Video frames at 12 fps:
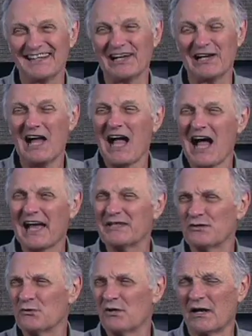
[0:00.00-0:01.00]
Yeah, I
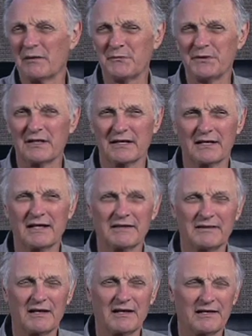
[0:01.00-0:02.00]
do. I mean,
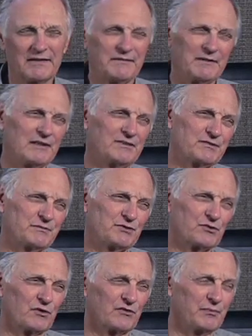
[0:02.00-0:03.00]
it's
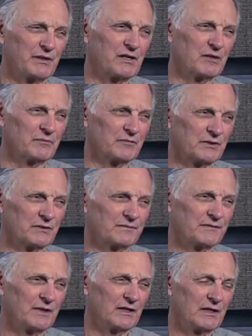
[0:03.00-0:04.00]
sort of become
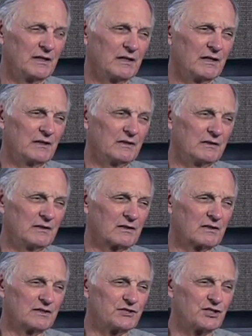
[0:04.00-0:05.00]

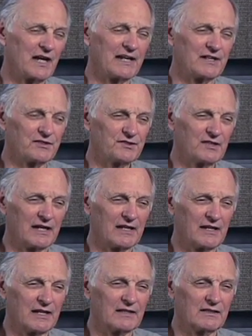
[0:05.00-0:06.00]
cliche to say
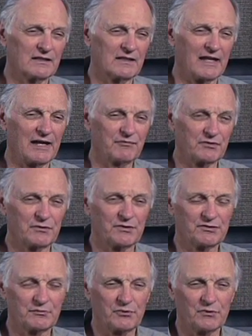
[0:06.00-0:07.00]
that laughter
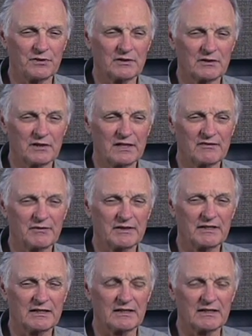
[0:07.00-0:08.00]
is important in life. I
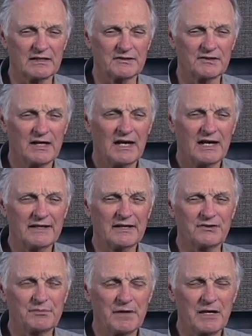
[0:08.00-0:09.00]
think it is.
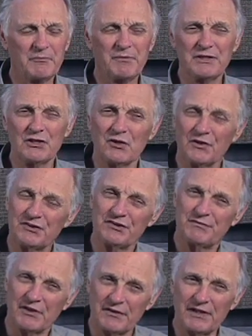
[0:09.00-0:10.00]
But it's
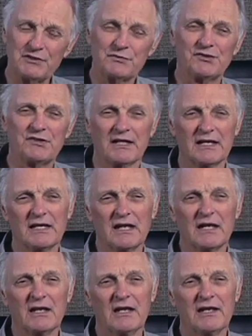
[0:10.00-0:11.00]
very interesting.
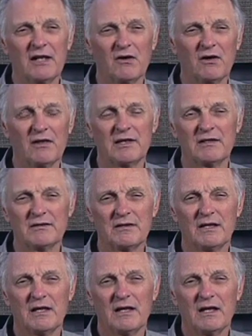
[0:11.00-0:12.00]
In
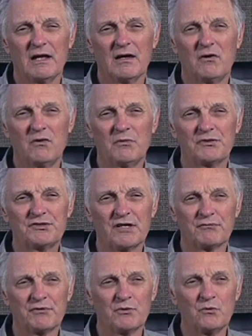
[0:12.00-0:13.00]
almost
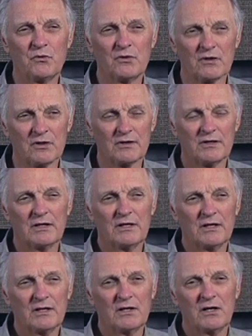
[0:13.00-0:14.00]
every war,
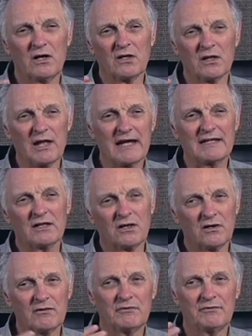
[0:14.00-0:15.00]
a lot
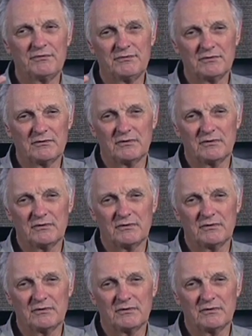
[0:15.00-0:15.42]
of